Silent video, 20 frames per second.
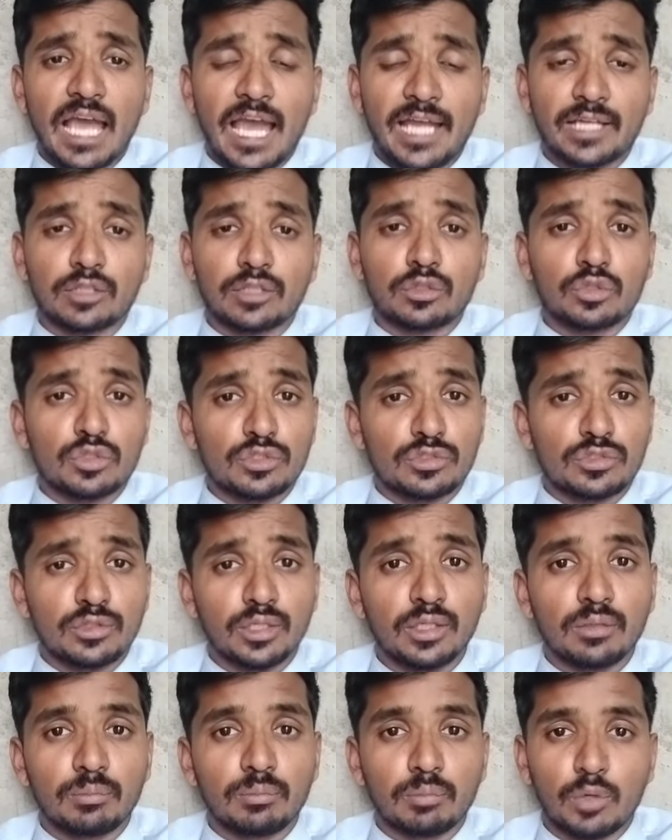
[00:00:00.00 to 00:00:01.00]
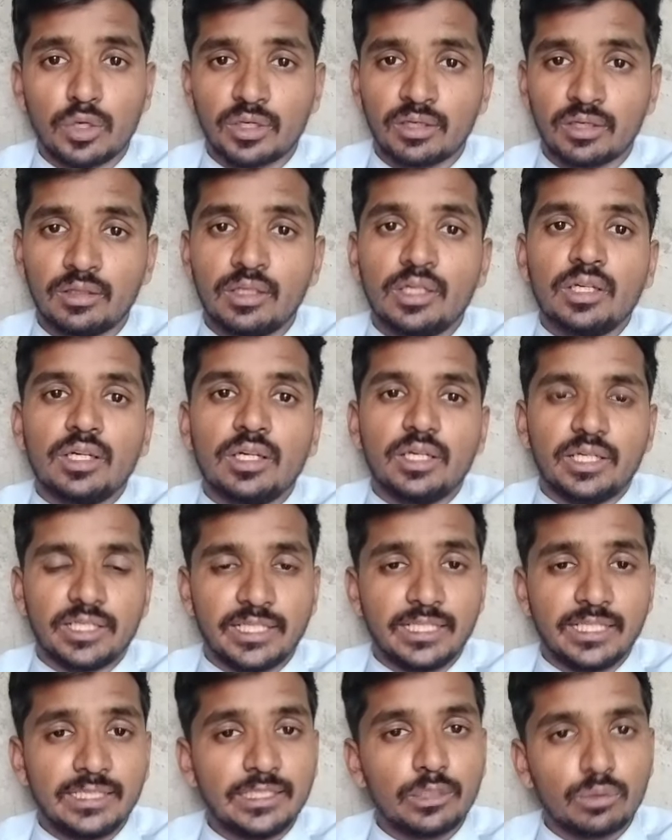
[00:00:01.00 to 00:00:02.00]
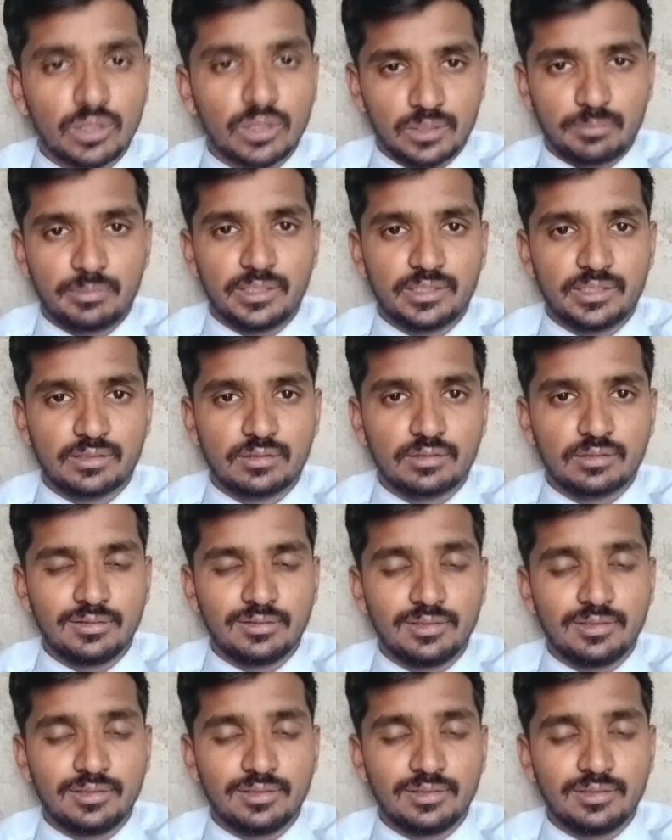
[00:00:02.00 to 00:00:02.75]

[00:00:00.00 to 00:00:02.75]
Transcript: are crucial for a healthy workplace.